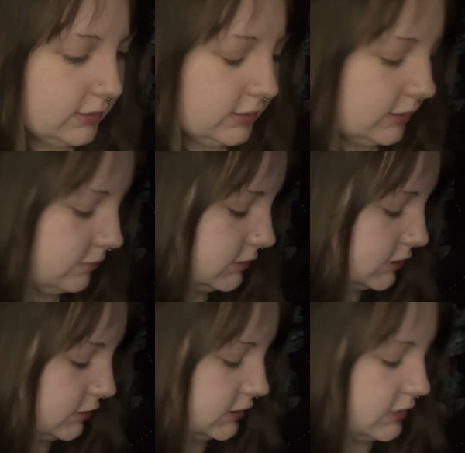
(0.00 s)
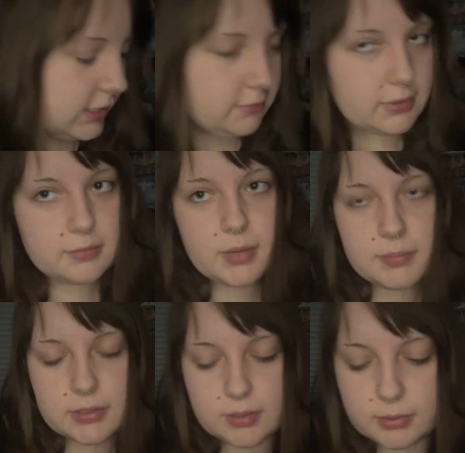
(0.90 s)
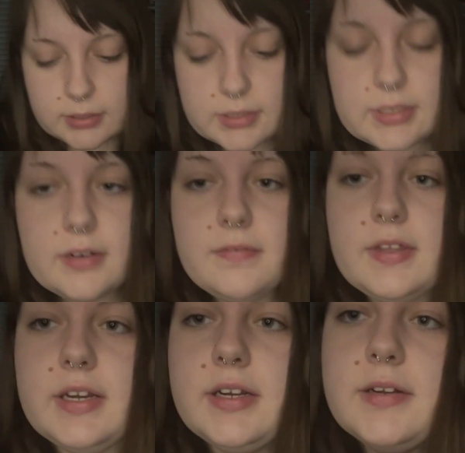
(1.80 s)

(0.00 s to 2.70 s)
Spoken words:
And I'm just going to take one of my beauty blenders out of there